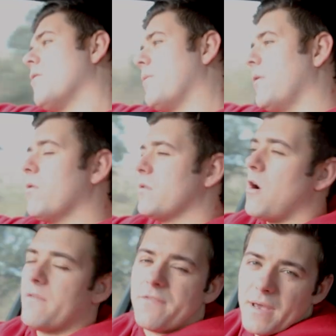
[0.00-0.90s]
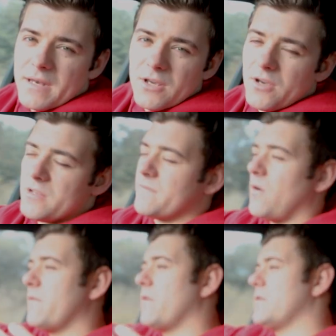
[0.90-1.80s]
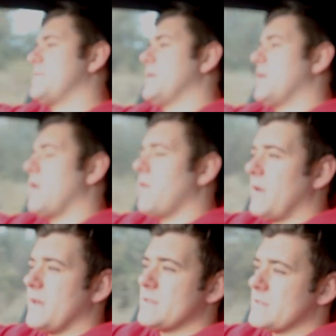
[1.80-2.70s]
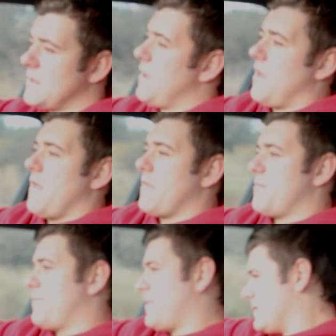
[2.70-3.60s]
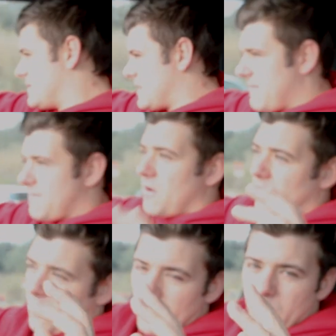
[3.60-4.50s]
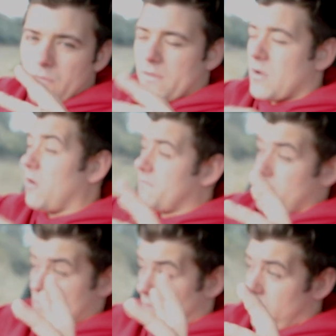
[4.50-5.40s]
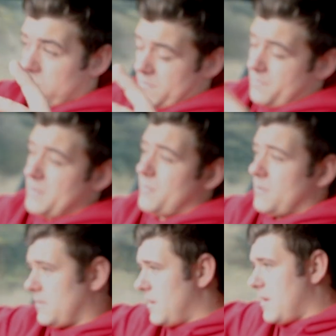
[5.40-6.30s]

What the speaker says: We all know for many years Volvo has been known as the safe car or the car for older people.